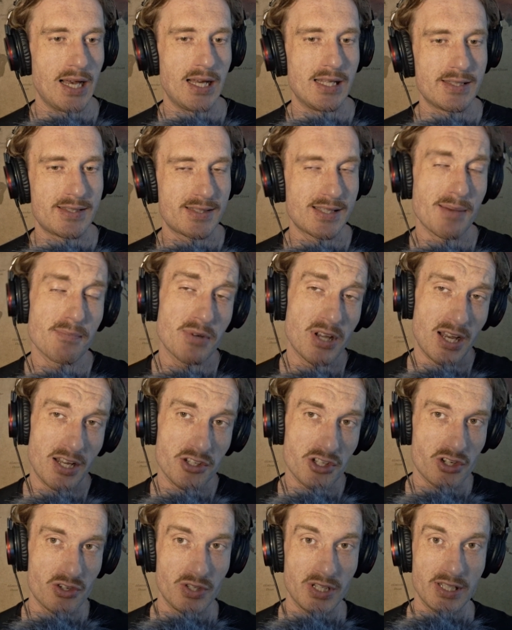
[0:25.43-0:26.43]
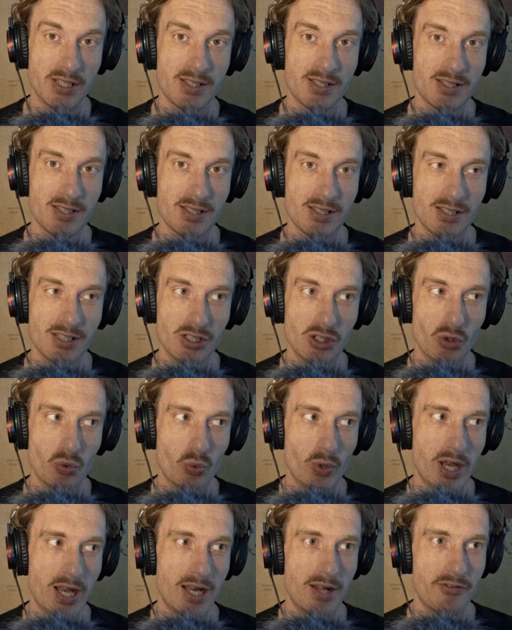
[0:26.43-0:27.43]
some countries
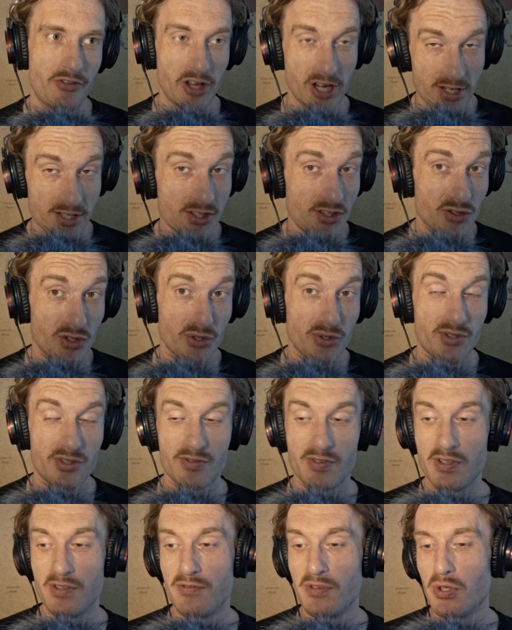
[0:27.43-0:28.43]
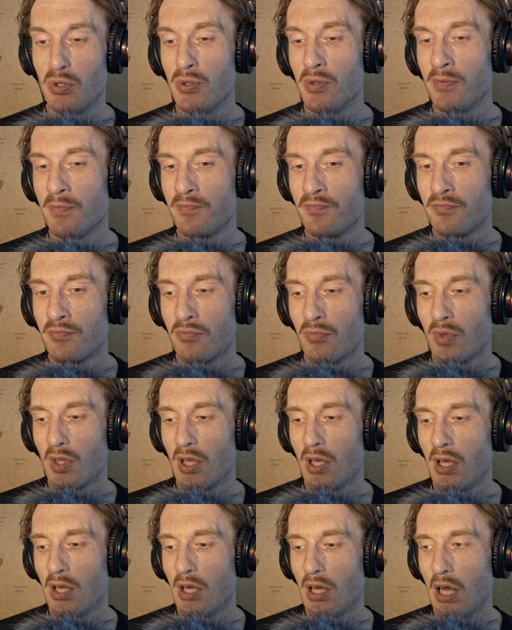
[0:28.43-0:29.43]
where there is no Street View
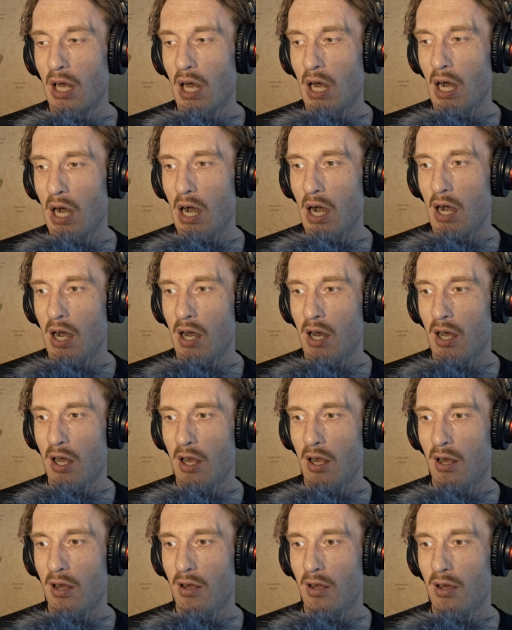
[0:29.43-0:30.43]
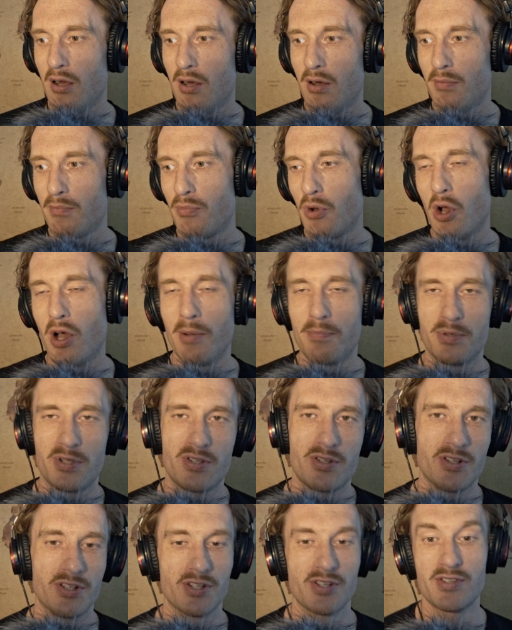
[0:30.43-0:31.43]
are
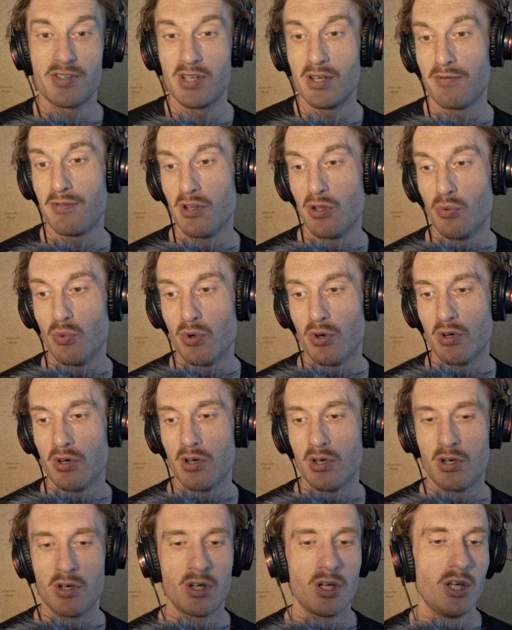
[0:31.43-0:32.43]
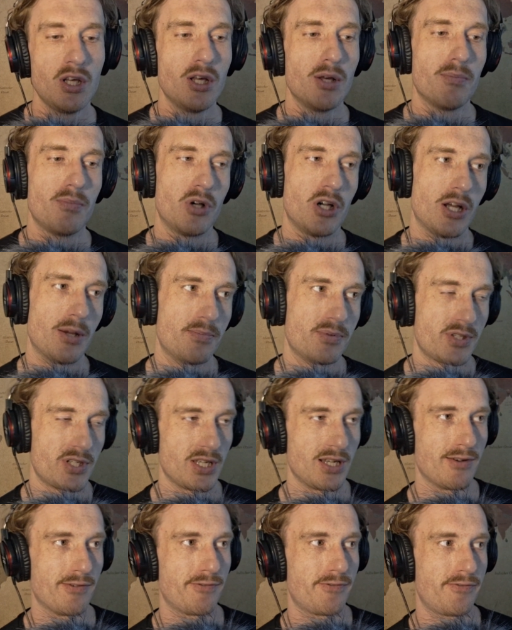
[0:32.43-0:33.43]
perhaps in a civil war, perhaps
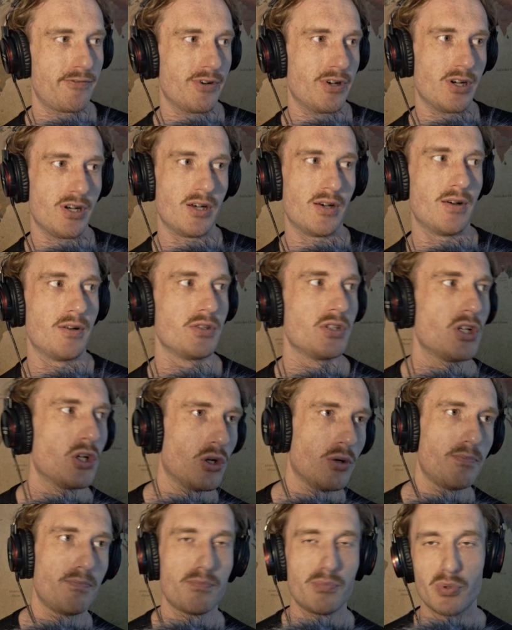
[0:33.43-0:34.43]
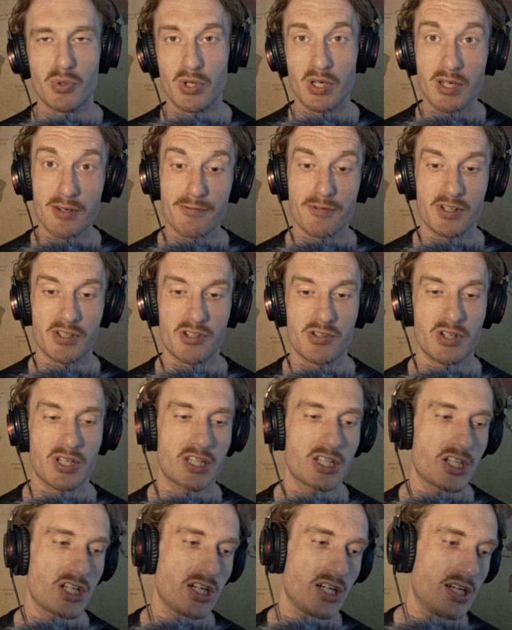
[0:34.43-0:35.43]
have poor
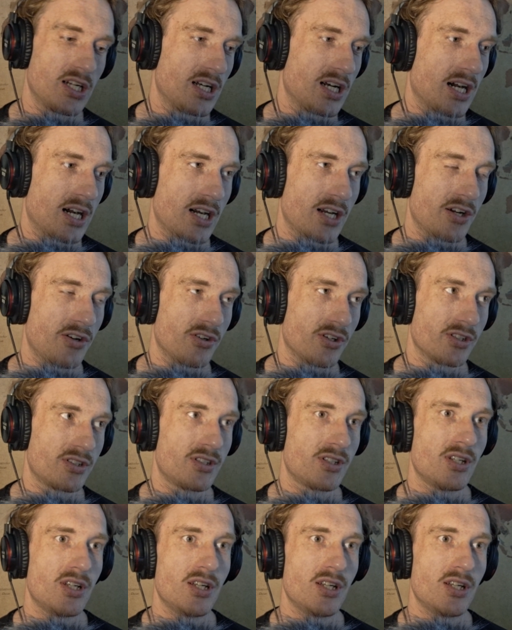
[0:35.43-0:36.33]
infrastructure, are not